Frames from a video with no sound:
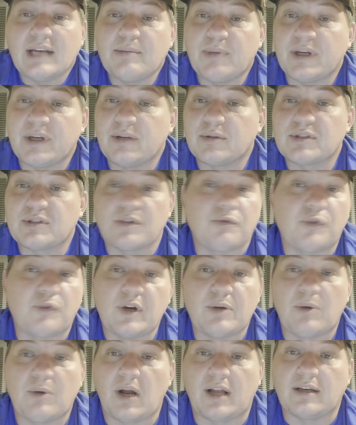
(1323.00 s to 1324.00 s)
but it was a
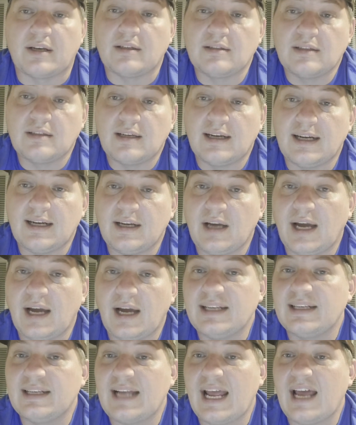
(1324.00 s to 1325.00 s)
free run. I
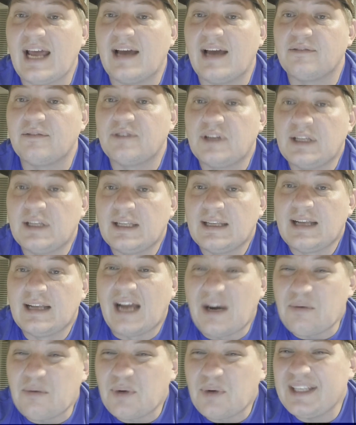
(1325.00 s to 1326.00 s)

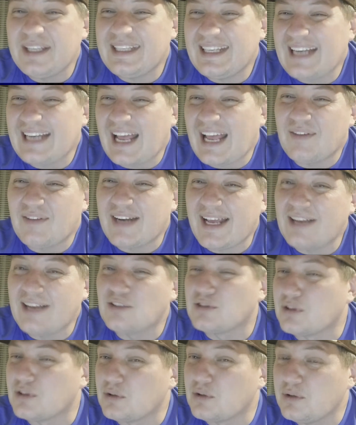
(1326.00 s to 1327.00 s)
really didn't have an
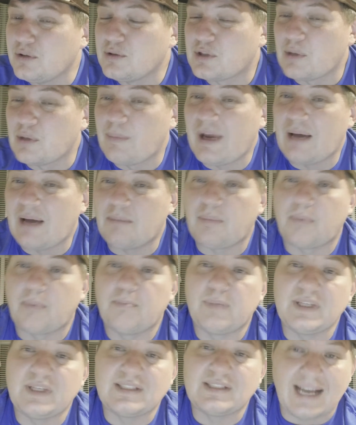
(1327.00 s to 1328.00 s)
angle to lose the bet
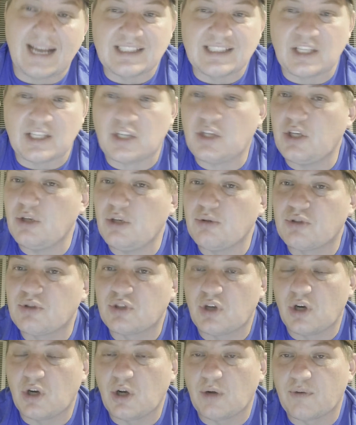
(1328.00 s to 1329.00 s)
besides a huge
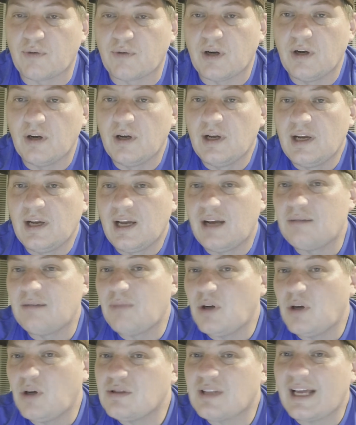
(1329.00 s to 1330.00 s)
turnover. And
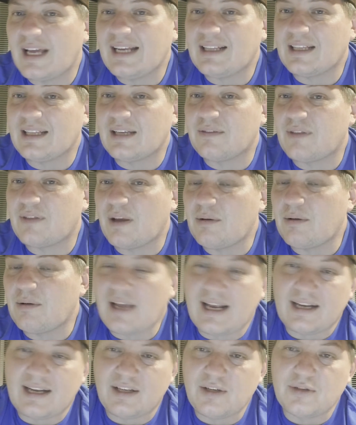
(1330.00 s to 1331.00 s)
most likely, if they would have
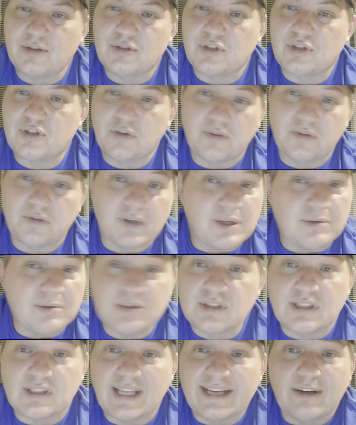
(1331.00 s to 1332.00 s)
had a huge turnover, they were
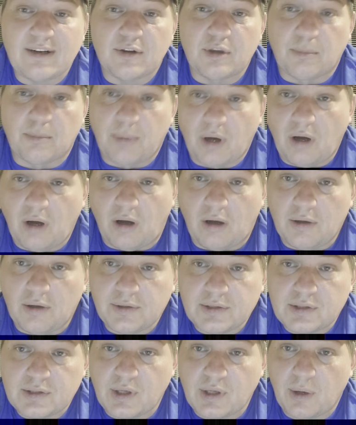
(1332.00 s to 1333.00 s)
just late on the ball.
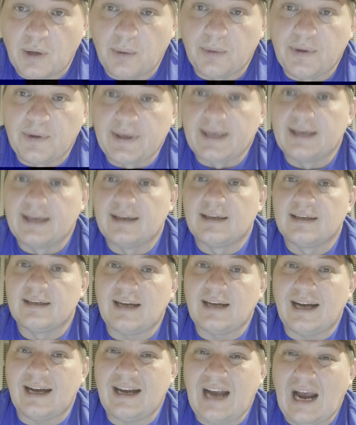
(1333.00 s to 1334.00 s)
So
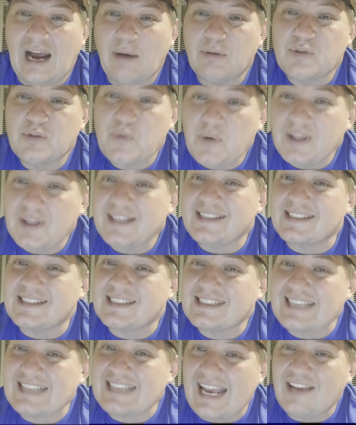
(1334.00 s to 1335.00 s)
I was really
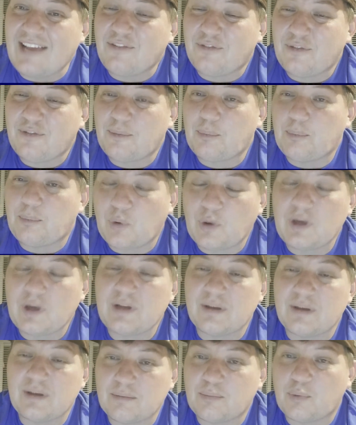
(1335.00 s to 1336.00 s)
safe,
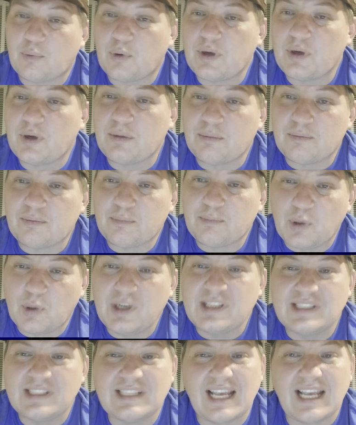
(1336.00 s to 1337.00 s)
pretty
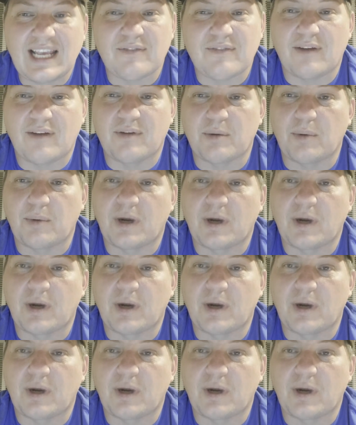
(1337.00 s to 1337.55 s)
safe everywhere